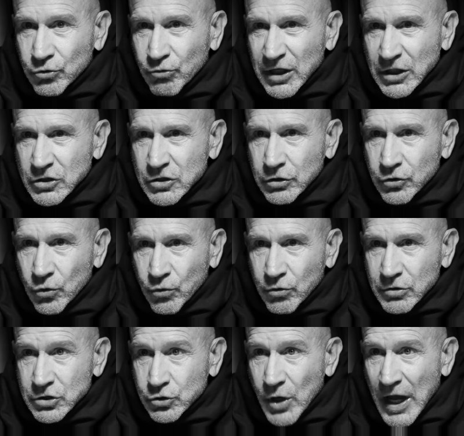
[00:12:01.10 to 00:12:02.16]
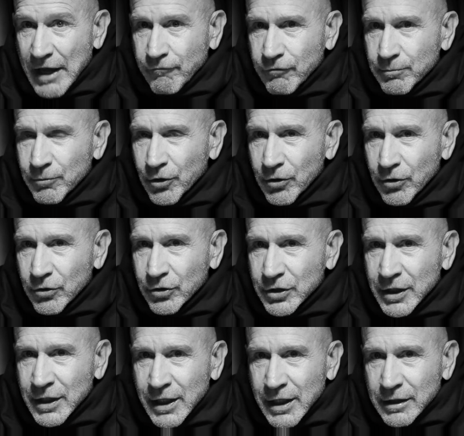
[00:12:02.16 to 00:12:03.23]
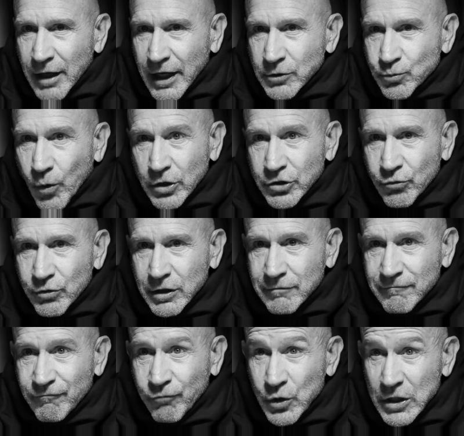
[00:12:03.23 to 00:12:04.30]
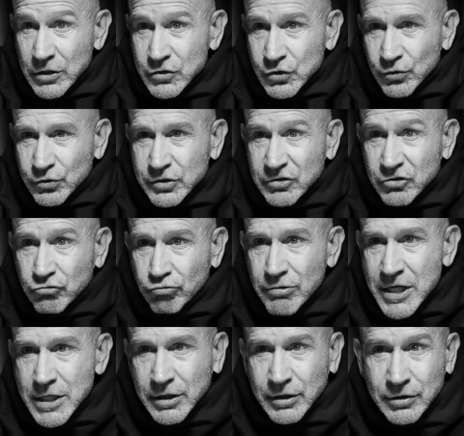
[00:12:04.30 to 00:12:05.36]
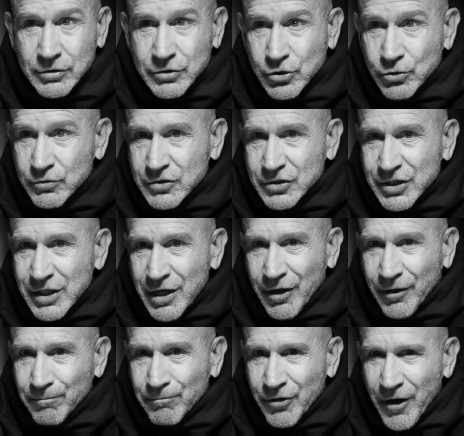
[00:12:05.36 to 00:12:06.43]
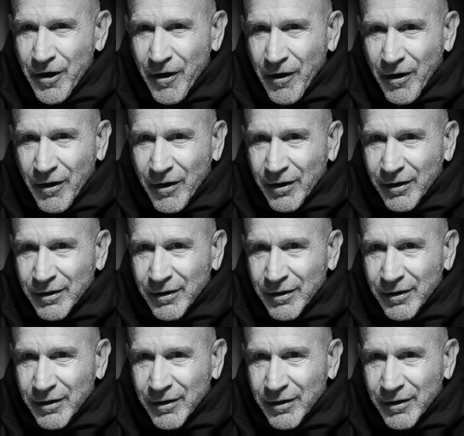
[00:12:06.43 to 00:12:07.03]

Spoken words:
grates the doors to have him heard. Night-wandering weasels shriek to see him there.